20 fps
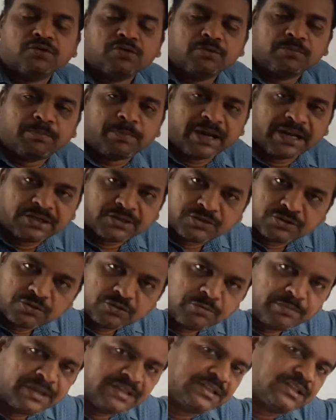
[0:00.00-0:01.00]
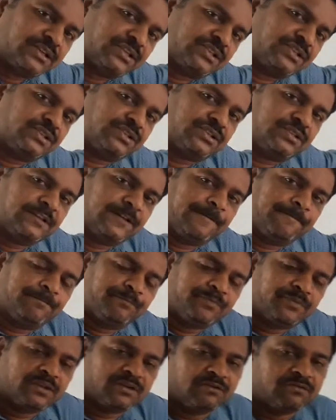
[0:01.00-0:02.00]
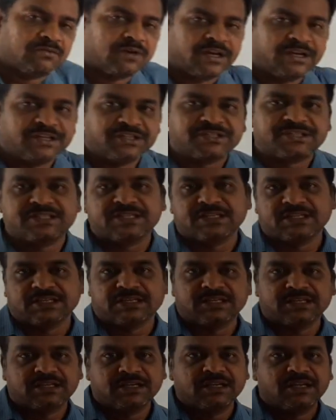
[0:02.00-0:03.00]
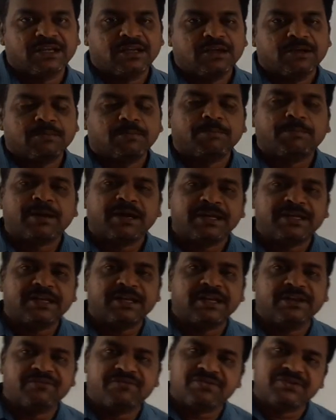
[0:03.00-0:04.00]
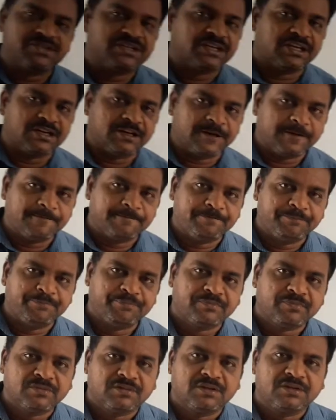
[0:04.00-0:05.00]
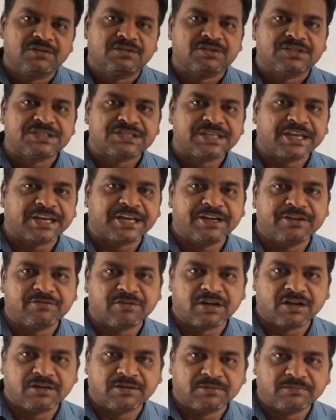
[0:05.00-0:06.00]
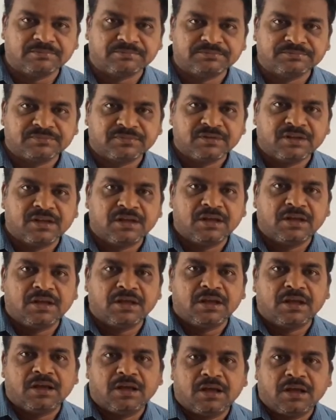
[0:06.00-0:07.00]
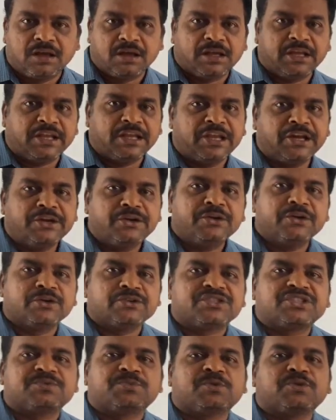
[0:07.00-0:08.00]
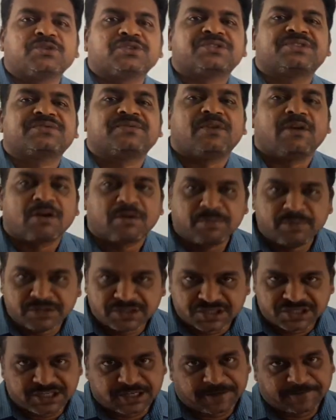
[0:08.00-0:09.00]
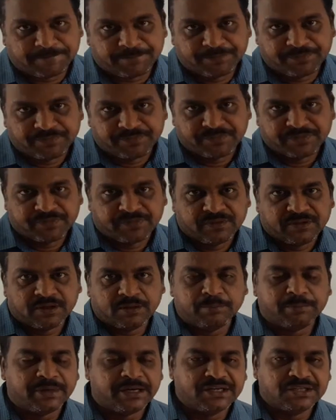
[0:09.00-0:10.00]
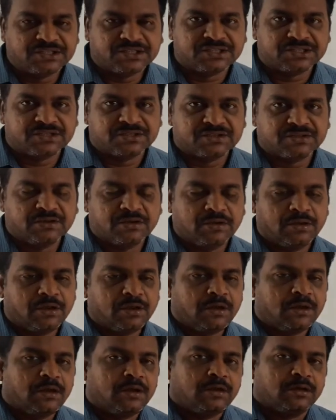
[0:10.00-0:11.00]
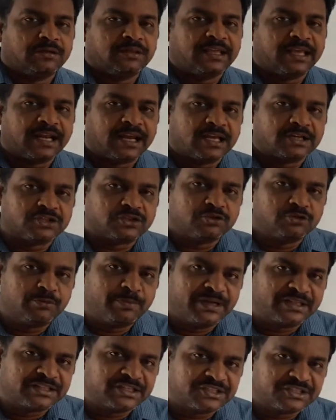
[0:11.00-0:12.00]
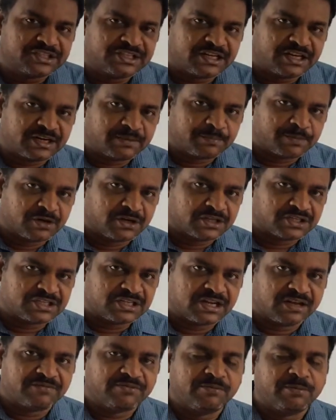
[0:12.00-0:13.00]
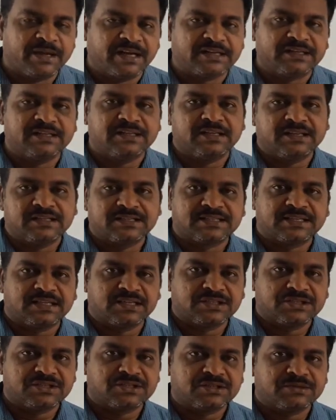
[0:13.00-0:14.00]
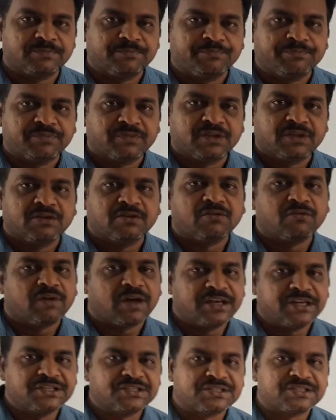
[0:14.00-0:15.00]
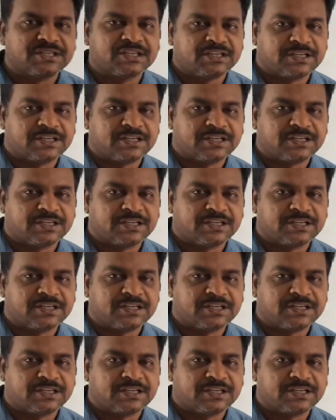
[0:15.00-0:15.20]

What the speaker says: by two methods. One is binary fission, second one endospore formation. Means there are two methods in reproduction of bacterial cells. One is